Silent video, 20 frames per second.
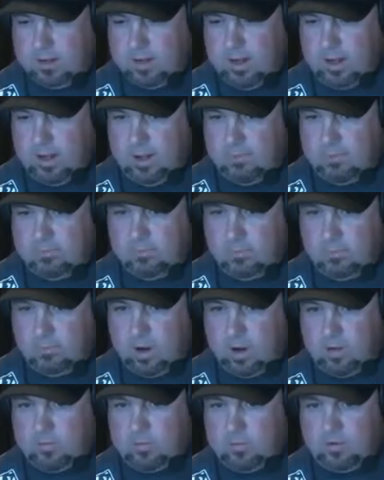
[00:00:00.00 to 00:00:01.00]
Um,
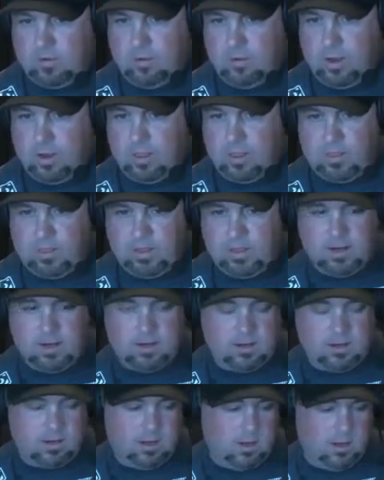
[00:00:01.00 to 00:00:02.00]
round two, I think
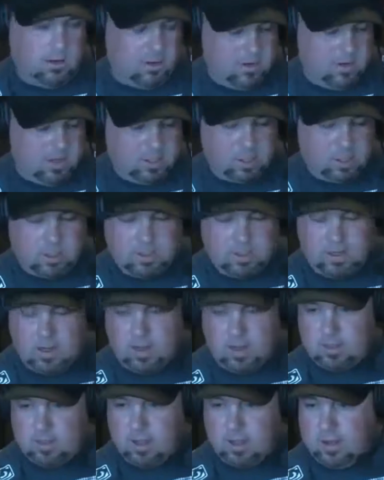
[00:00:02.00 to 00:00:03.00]
you know initially
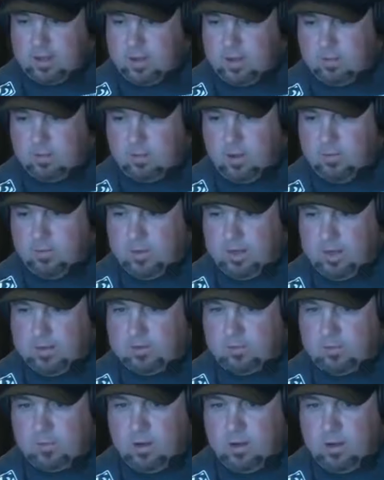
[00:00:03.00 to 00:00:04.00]
I thought uh,
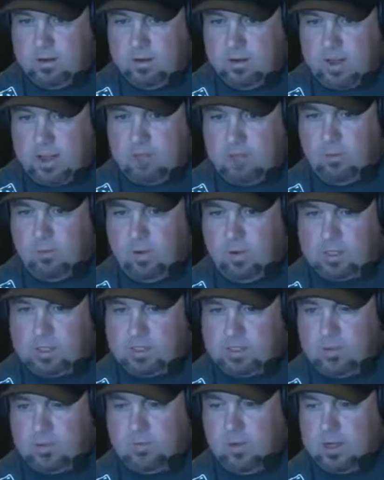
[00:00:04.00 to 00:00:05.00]
Rodriguez won. I haven't
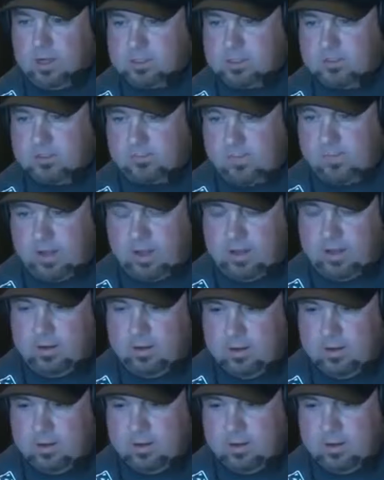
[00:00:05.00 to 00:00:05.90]
watched rewatched the fight.